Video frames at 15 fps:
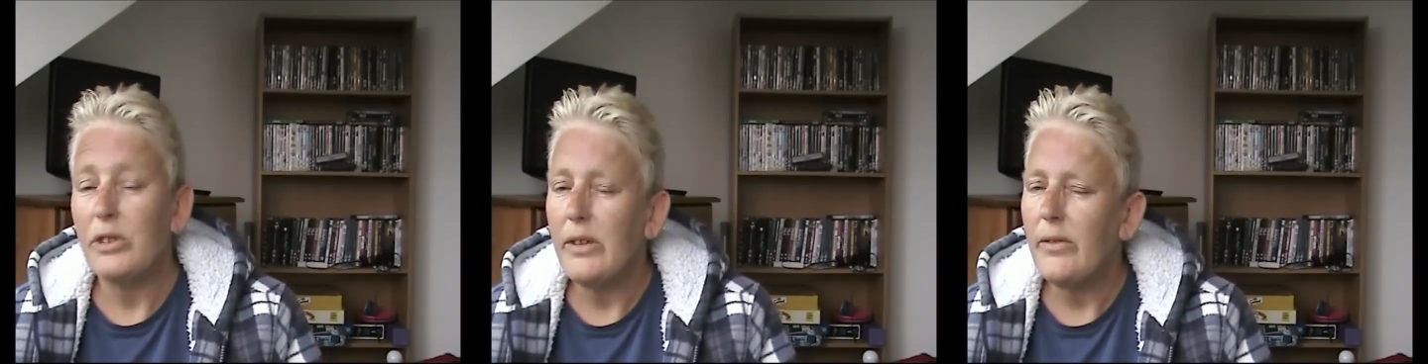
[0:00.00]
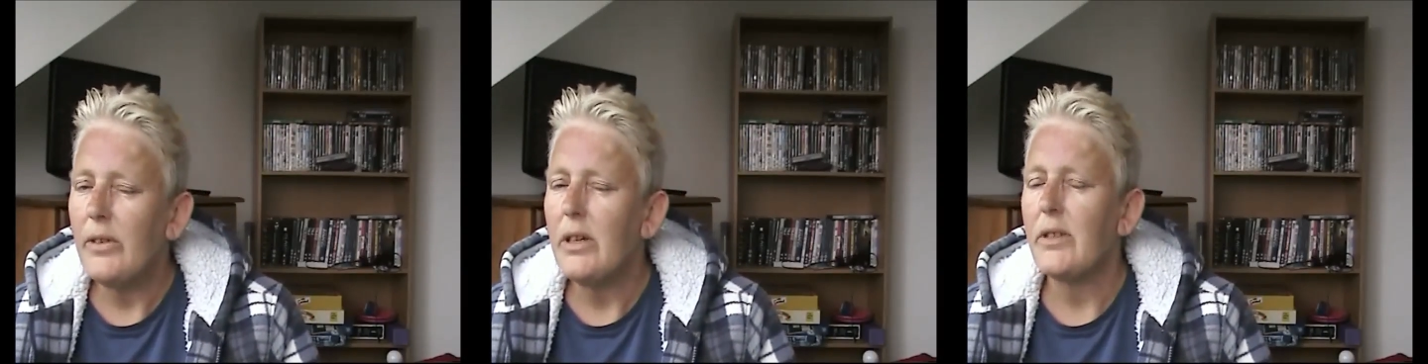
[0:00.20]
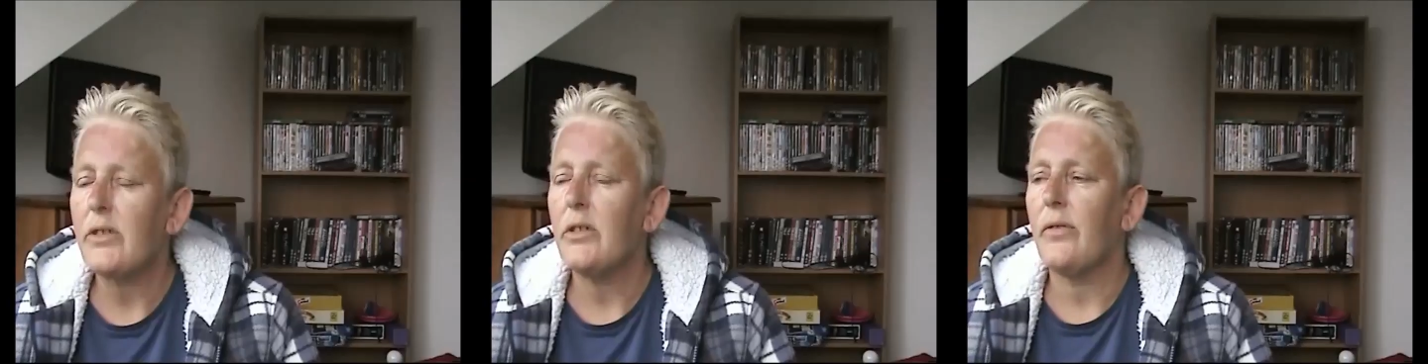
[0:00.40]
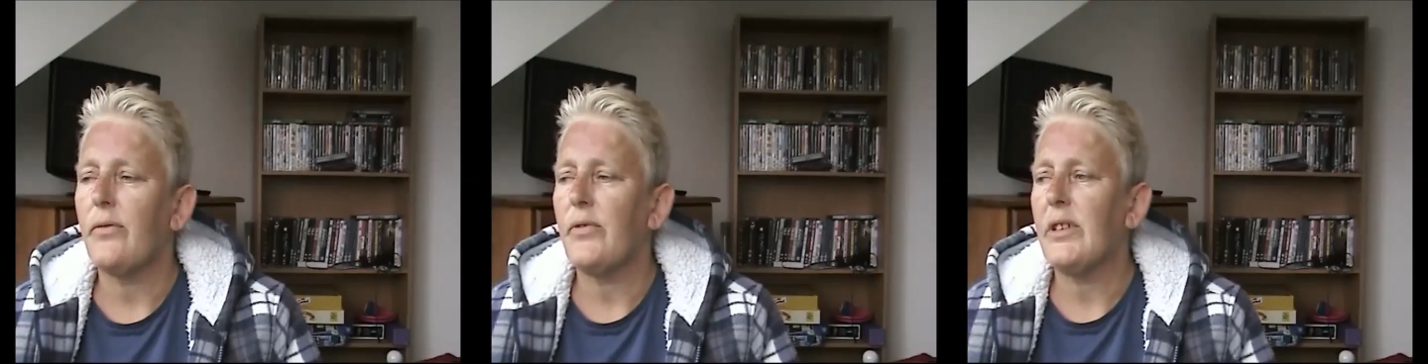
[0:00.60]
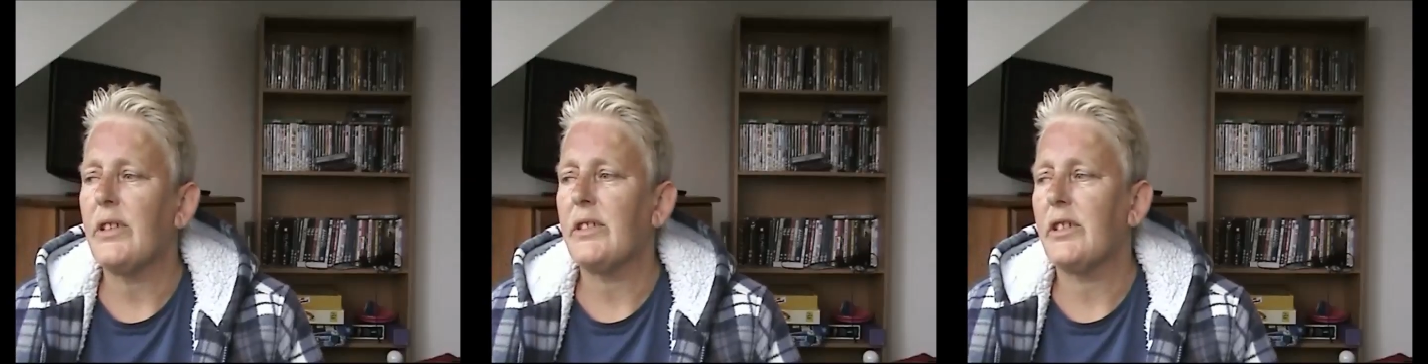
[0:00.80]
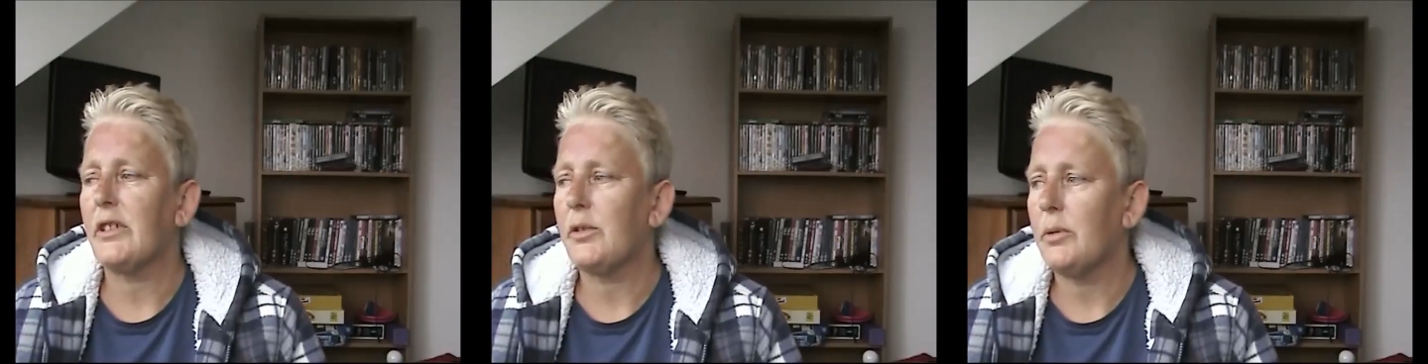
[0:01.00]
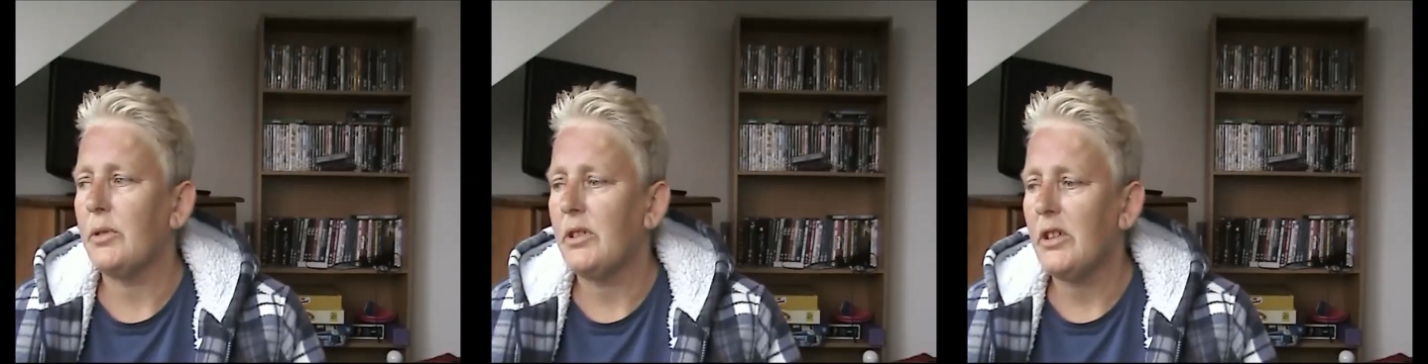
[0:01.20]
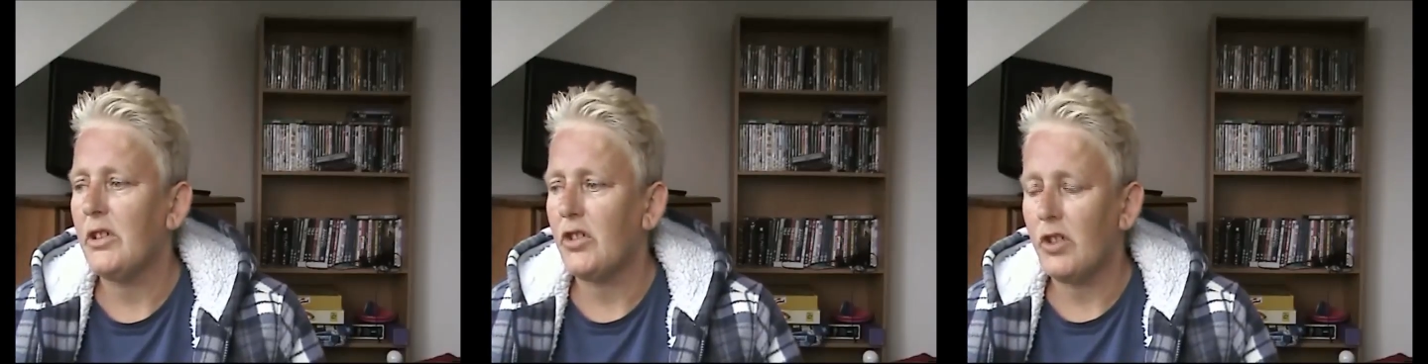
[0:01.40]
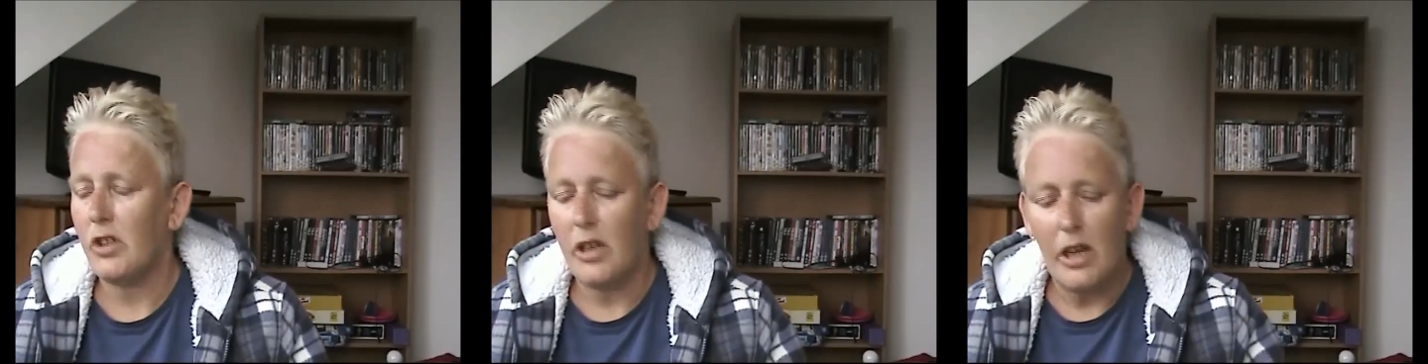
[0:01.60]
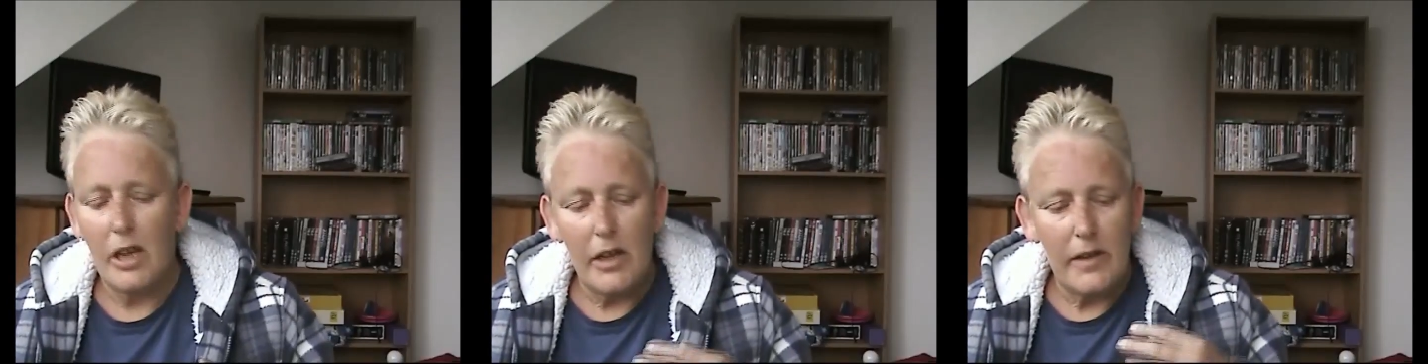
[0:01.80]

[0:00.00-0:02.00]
even though it's not physical addiction.